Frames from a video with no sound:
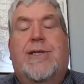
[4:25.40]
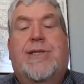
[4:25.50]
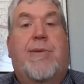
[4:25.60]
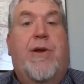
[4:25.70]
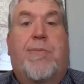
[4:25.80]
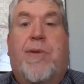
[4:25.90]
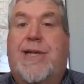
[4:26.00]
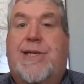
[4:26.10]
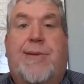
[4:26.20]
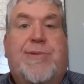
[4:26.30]
And some of their
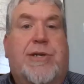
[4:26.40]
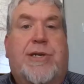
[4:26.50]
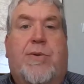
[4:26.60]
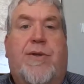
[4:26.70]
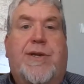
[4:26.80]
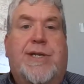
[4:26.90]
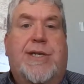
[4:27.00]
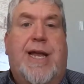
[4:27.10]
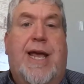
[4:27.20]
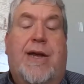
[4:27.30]
place names are still with us
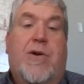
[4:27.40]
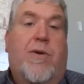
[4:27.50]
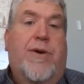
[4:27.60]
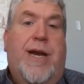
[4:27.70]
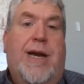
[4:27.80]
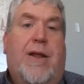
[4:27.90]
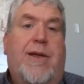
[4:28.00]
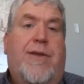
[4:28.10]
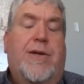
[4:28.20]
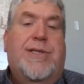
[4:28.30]
today. In northern
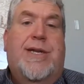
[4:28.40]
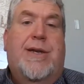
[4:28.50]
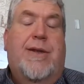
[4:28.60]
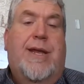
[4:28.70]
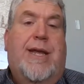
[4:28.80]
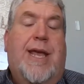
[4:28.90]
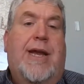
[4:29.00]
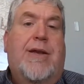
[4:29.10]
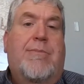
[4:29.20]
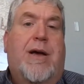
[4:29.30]
Italy, there's the
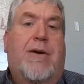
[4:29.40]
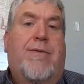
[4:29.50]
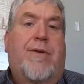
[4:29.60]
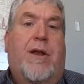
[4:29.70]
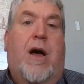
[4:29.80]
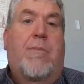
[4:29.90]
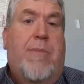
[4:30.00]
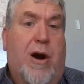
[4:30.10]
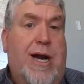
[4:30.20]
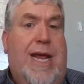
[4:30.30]
kingdom of
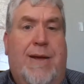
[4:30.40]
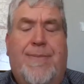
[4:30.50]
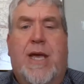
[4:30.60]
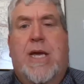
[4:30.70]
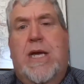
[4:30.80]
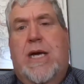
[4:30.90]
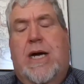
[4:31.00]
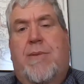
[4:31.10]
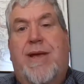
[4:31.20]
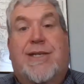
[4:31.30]
Lombardy.
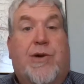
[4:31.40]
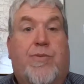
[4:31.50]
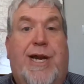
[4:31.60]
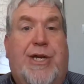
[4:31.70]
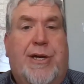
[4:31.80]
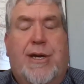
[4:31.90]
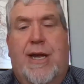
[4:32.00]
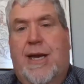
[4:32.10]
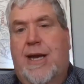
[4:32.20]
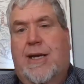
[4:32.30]
It's a region
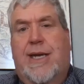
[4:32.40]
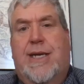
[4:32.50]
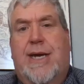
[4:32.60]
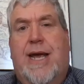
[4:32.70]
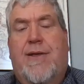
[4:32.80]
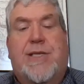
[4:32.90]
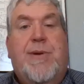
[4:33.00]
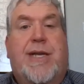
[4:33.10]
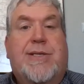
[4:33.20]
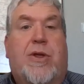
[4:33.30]
in Italy today. That's
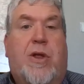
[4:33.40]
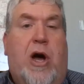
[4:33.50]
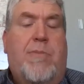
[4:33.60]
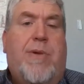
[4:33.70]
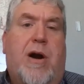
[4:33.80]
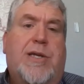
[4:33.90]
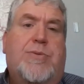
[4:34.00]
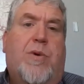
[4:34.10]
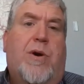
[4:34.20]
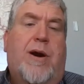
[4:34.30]
because the
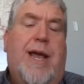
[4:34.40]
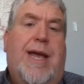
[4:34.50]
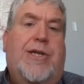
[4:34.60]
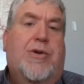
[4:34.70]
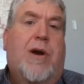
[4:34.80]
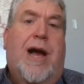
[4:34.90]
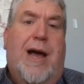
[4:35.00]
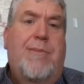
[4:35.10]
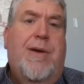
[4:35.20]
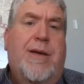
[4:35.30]
Lombards were a
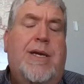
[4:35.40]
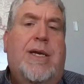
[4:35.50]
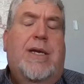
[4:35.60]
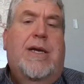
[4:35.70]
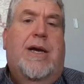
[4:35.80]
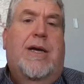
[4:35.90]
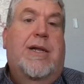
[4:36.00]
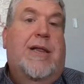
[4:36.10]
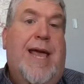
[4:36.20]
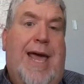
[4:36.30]
tribe, a
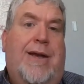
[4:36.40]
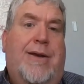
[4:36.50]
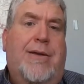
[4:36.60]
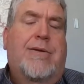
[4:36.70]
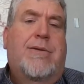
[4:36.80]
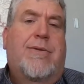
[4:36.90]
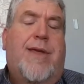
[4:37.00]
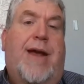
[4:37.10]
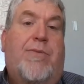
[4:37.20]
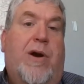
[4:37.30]
clan
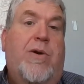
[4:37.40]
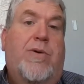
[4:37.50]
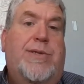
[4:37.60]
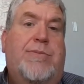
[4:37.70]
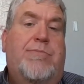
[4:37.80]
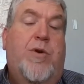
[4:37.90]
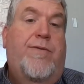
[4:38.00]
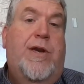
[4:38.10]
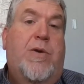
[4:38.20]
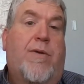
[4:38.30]
that rose,
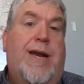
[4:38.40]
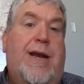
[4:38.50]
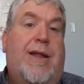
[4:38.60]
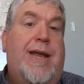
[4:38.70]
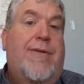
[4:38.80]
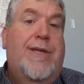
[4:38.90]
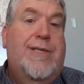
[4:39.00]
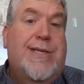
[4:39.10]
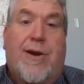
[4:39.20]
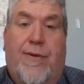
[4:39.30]
moved to northern Italy, and
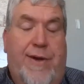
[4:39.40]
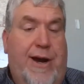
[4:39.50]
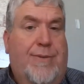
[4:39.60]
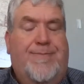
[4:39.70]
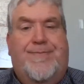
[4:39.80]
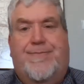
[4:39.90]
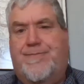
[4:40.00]
then settled there.